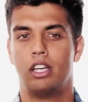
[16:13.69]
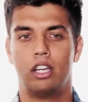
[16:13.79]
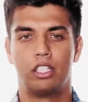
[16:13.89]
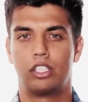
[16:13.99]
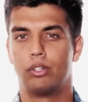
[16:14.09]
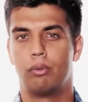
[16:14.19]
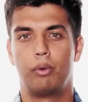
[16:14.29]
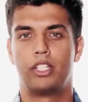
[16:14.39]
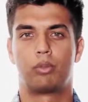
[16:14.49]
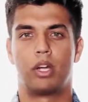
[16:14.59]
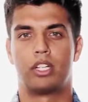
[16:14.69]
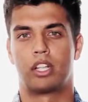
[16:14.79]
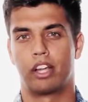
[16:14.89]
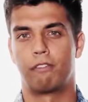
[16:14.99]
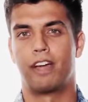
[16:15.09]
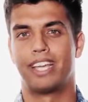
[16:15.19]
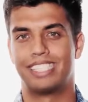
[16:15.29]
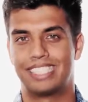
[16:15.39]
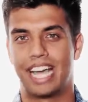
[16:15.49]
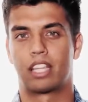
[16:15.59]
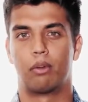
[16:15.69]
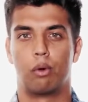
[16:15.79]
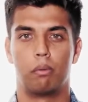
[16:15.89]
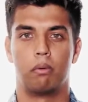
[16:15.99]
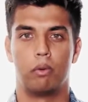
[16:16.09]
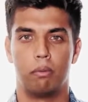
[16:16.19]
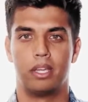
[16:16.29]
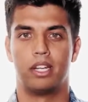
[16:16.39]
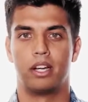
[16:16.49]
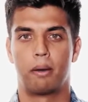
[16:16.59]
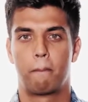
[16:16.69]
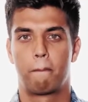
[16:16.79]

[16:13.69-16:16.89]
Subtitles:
So we just wanted to clarify exactly what we mean here.